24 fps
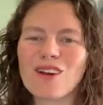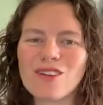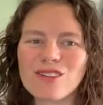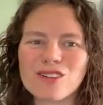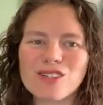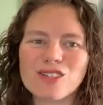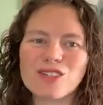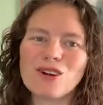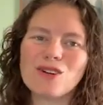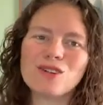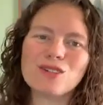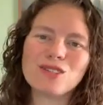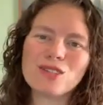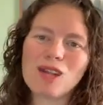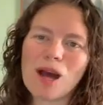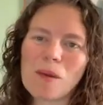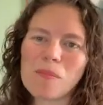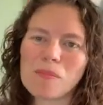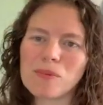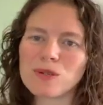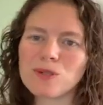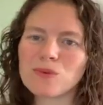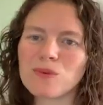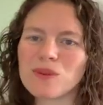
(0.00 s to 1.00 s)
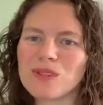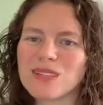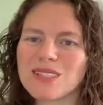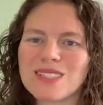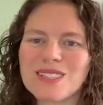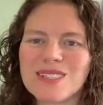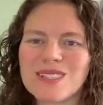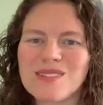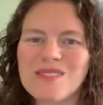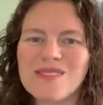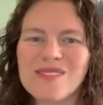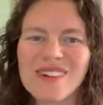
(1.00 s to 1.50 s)
are the showstoppers where
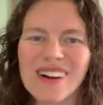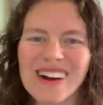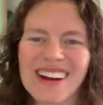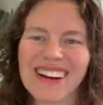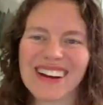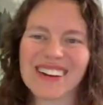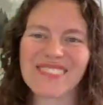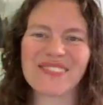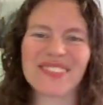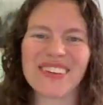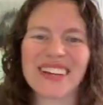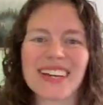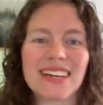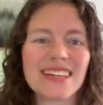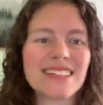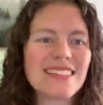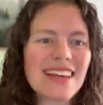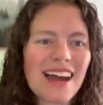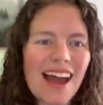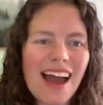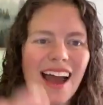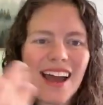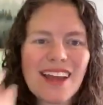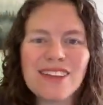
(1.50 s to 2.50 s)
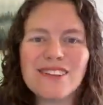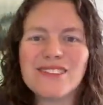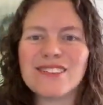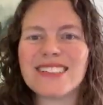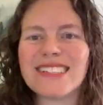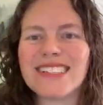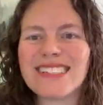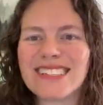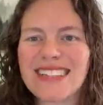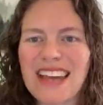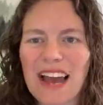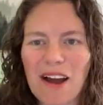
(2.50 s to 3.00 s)
this didn't work because I
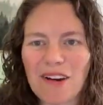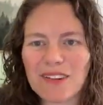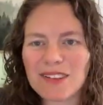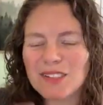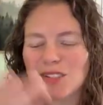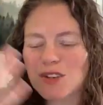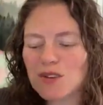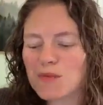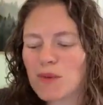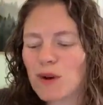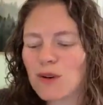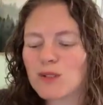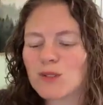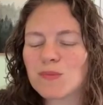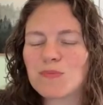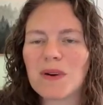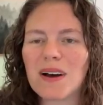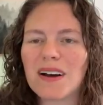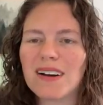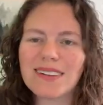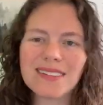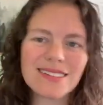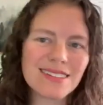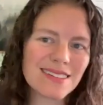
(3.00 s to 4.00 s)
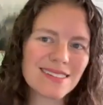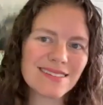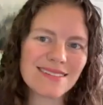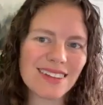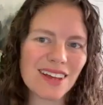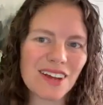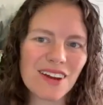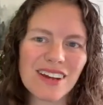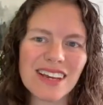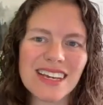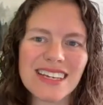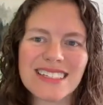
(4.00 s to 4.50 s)
use this now. And so most bugs,
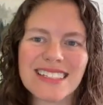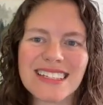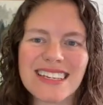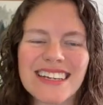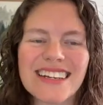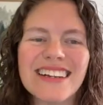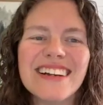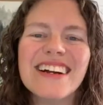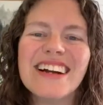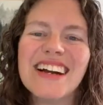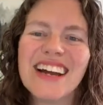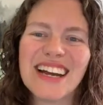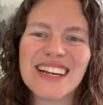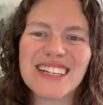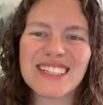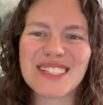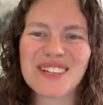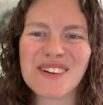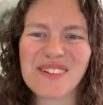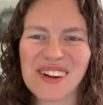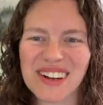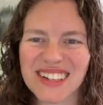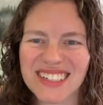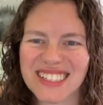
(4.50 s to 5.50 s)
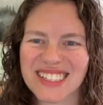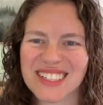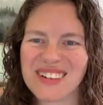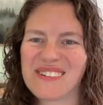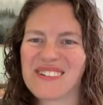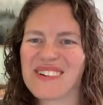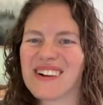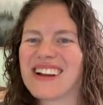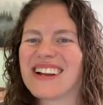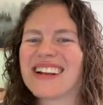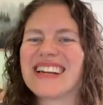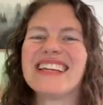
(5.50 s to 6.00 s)
they're easy. It's the ones
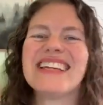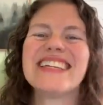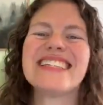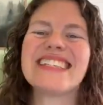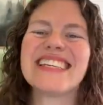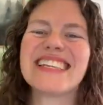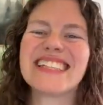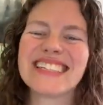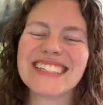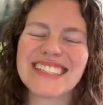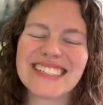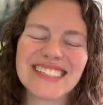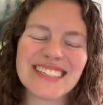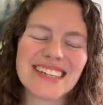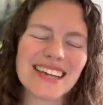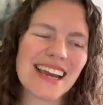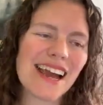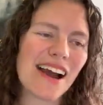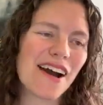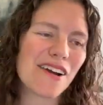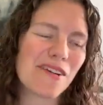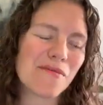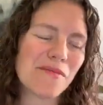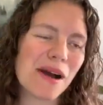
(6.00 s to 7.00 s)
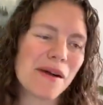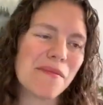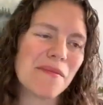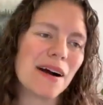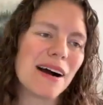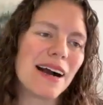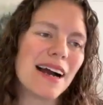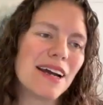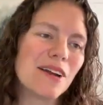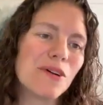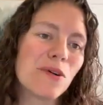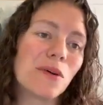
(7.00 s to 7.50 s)
that weren't easy that stick out in my
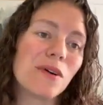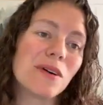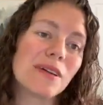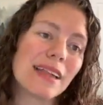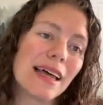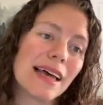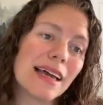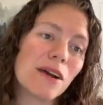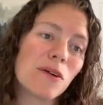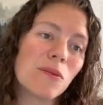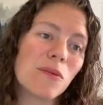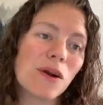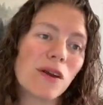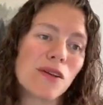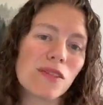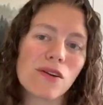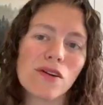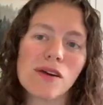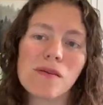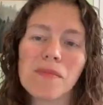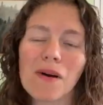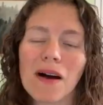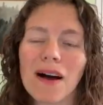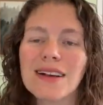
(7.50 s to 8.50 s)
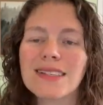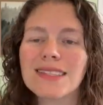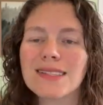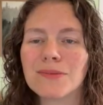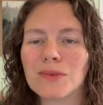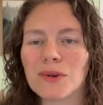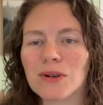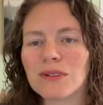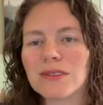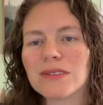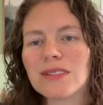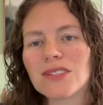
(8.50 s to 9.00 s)
mind, or like where they're
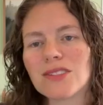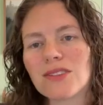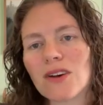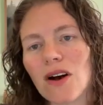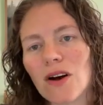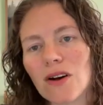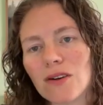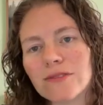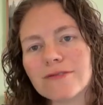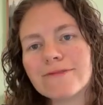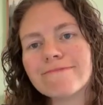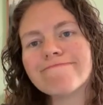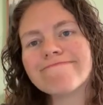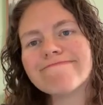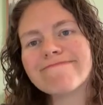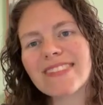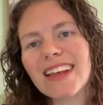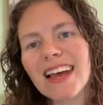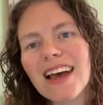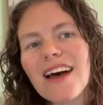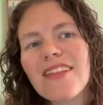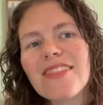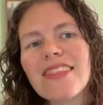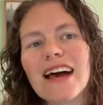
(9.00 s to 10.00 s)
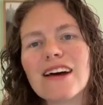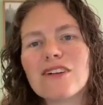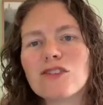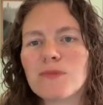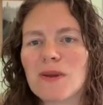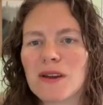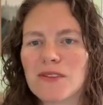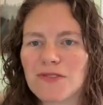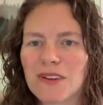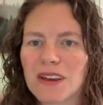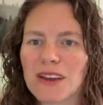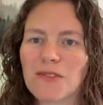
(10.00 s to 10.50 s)
impossible to solve. That
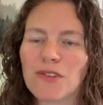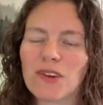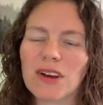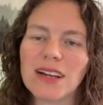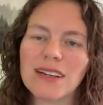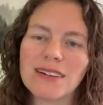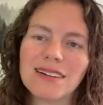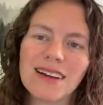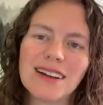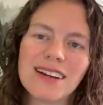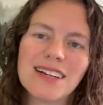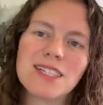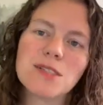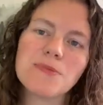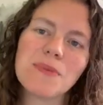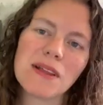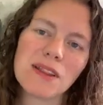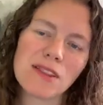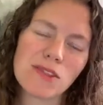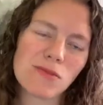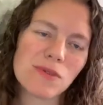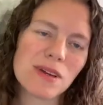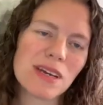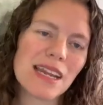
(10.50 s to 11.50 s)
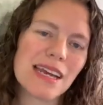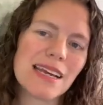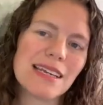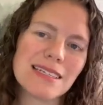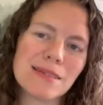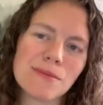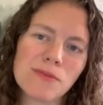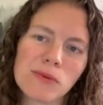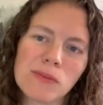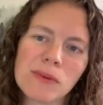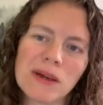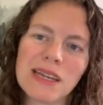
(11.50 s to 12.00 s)
was my favorite. Spent 3
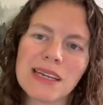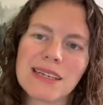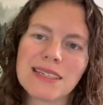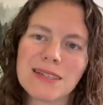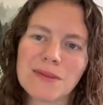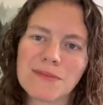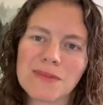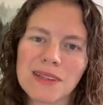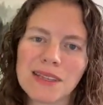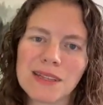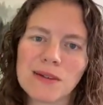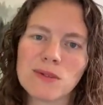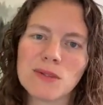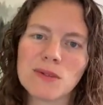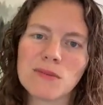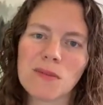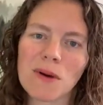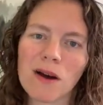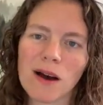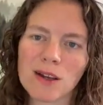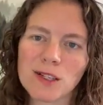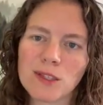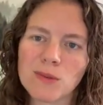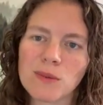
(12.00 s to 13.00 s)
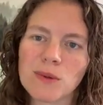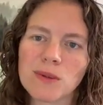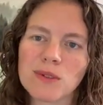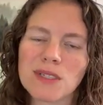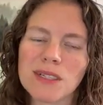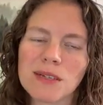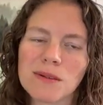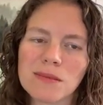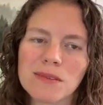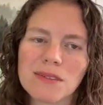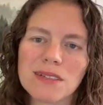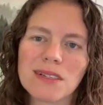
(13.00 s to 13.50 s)
days implementing something that was impossible
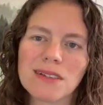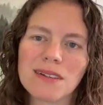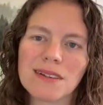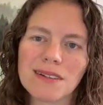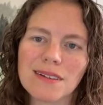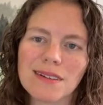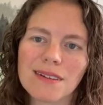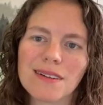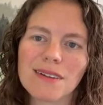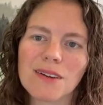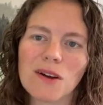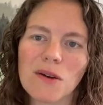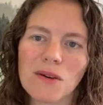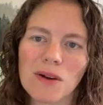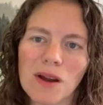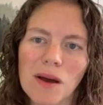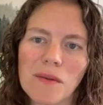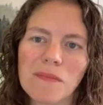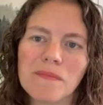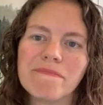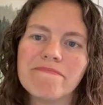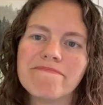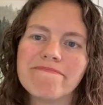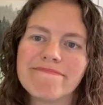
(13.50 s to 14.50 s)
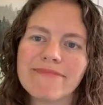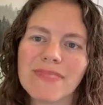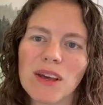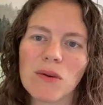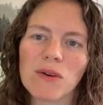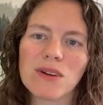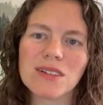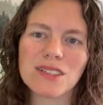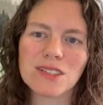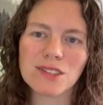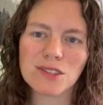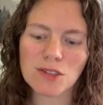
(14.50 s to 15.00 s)
to code up.
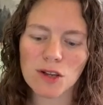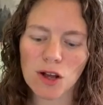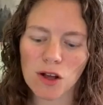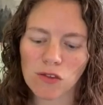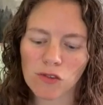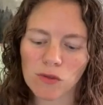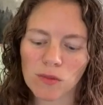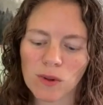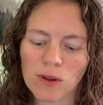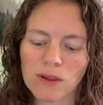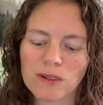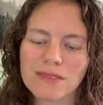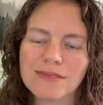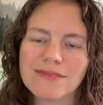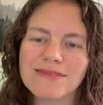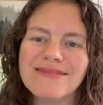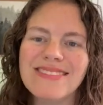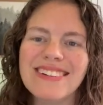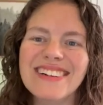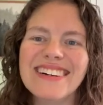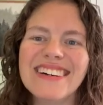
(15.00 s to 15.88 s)
It wasn't solvable.